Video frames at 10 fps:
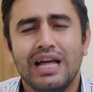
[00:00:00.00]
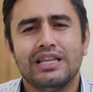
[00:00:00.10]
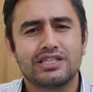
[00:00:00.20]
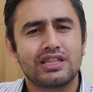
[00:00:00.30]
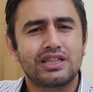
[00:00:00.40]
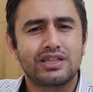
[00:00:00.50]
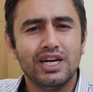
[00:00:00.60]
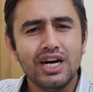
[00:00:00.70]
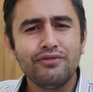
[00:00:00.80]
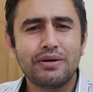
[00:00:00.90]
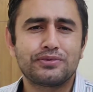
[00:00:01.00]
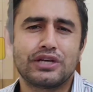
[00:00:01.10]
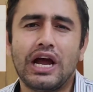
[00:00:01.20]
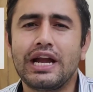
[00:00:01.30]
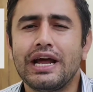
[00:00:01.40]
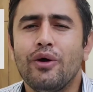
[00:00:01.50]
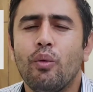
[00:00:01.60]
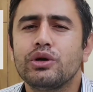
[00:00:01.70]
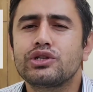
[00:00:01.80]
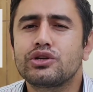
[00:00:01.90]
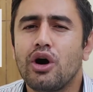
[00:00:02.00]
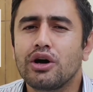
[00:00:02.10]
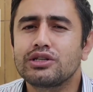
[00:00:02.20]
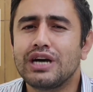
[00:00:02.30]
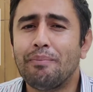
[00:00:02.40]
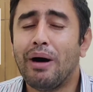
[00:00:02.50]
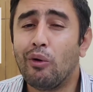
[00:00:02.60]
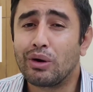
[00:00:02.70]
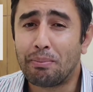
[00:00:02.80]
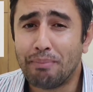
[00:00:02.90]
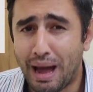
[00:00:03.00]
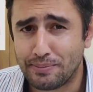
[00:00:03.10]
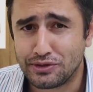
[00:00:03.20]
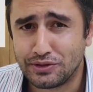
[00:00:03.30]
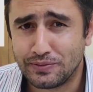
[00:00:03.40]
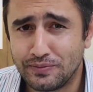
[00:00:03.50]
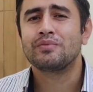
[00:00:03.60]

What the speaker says: There's a third website which talks about maps.